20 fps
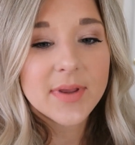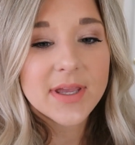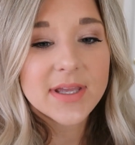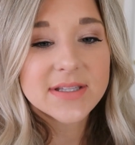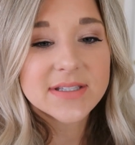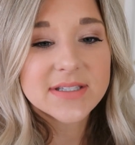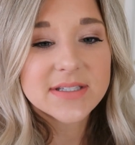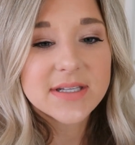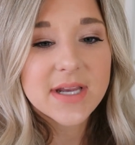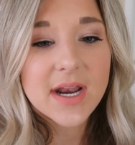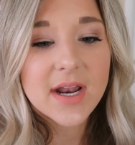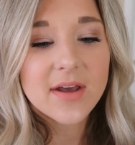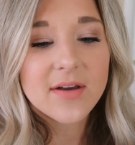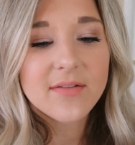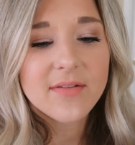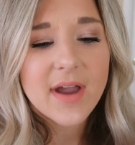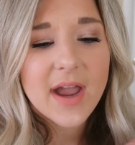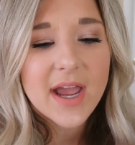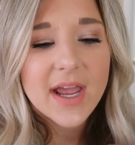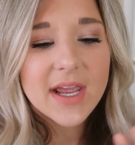instead
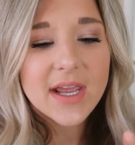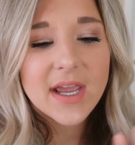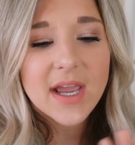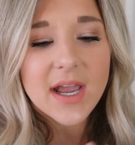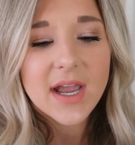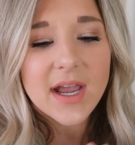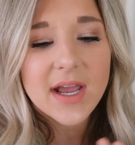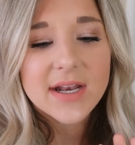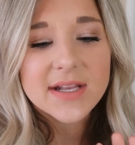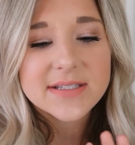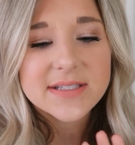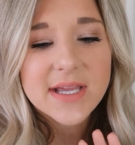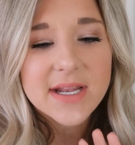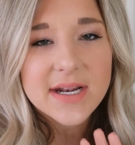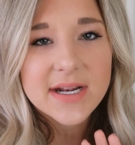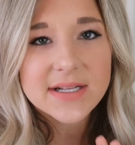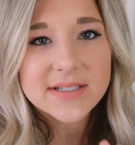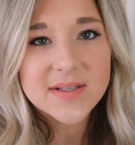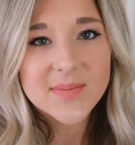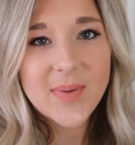of, I
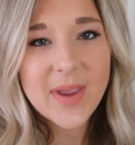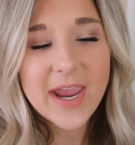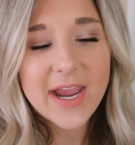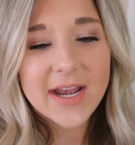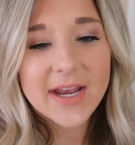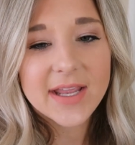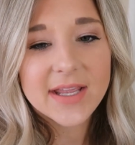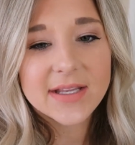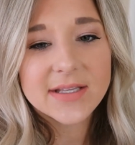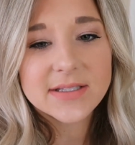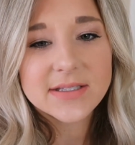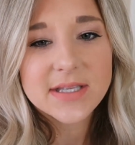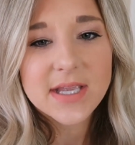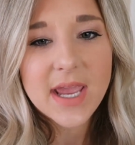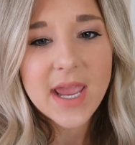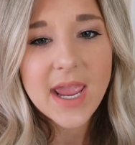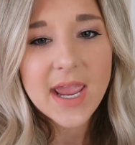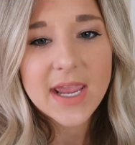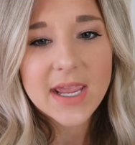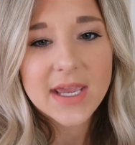decided not to paint it,
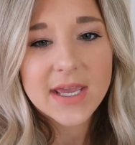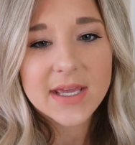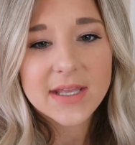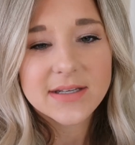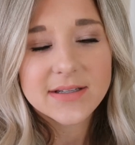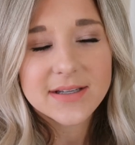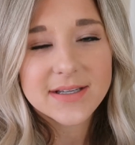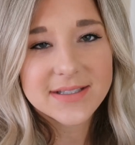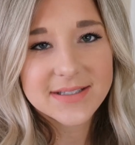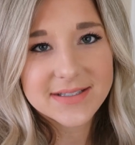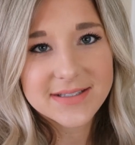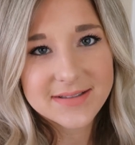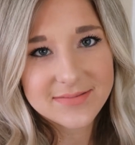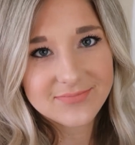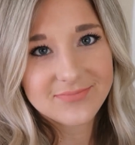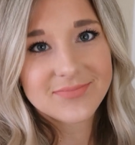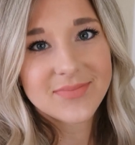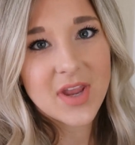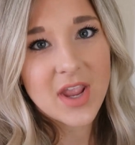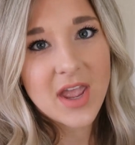and because
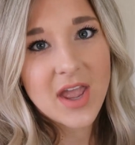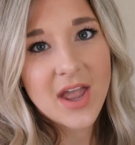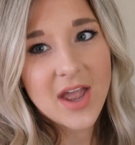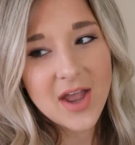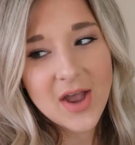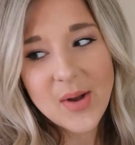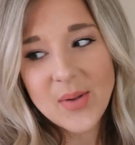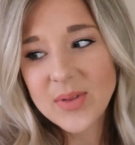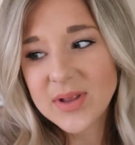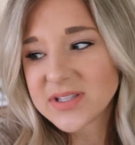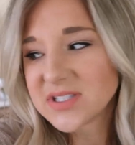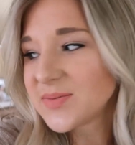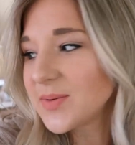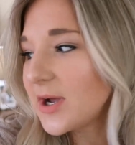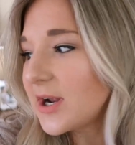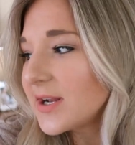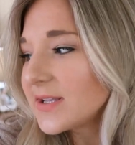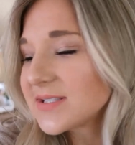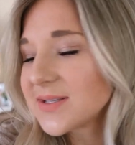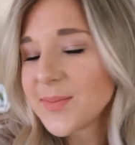let's be
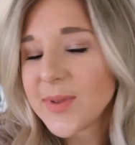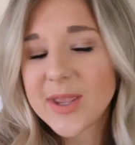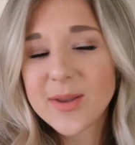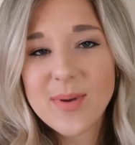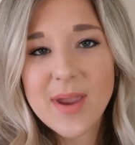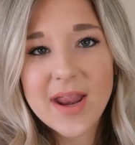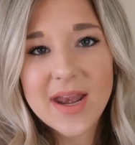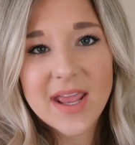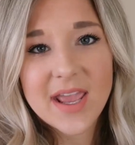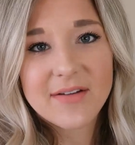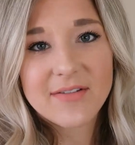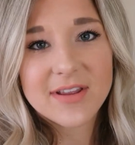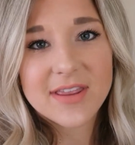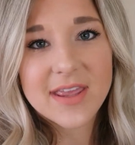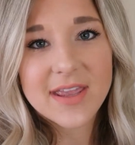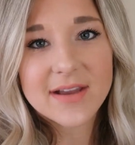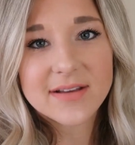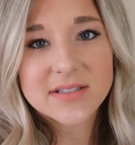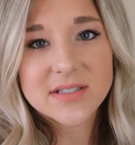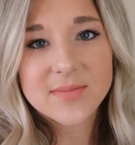honest, I'm like painting
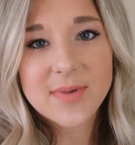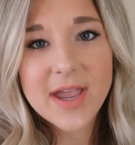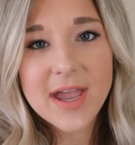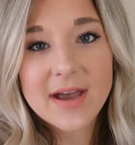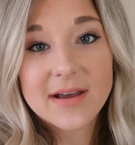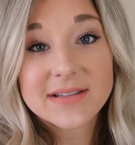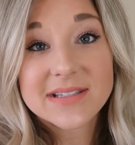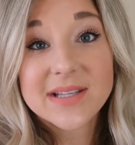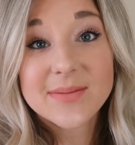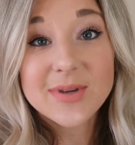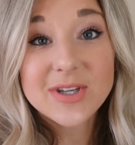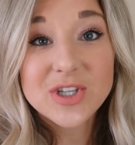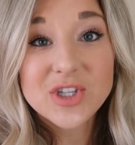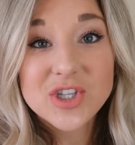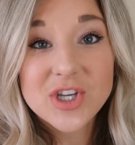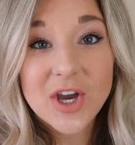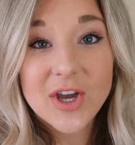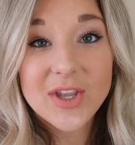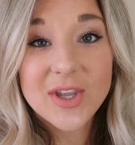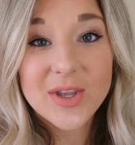everything else in my house. Let me
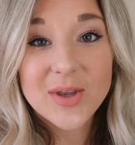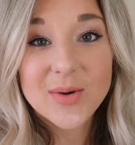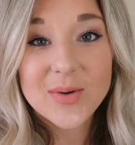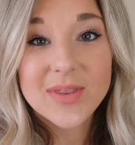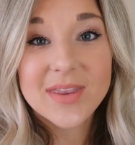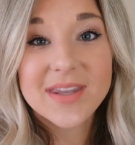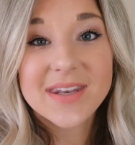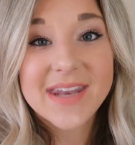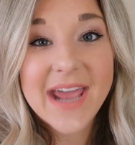show you the